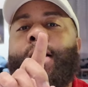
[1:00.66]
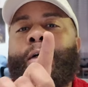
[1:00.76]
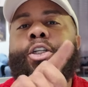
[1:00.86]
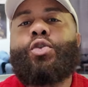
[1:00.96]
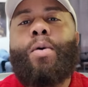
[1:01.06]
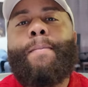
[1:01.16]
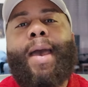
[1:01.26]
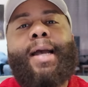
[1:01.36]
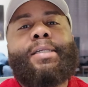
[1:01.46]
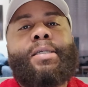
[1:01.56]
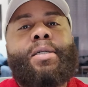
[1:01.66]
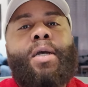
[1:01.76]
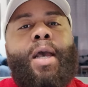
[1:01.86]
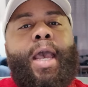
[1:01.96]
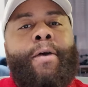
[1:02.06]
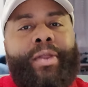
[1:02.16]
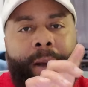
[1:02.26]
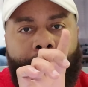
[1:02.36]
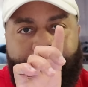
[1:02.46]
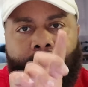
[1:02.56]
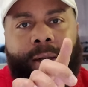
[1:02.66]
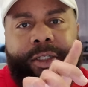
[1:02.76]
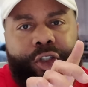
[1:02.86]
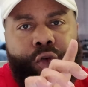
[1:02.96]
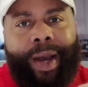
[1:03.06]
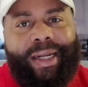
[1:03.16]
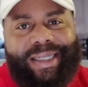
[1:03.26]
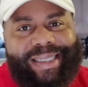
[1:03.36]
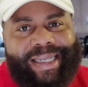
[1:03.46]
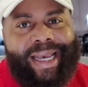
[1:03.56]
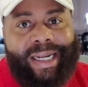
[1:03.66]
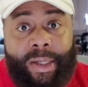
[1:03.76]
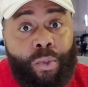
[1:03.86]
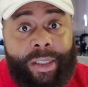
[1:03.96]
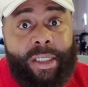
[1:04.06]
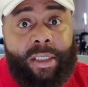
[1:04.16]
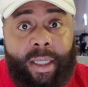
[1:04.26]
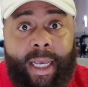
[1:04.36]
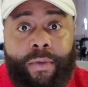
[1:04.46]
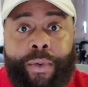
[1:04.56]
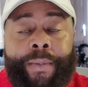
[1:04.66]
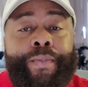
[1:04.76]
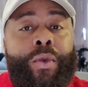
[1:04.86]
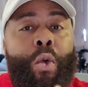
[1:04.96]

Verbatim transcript: now, could you imagine if the America's greatest sin, which is slavery,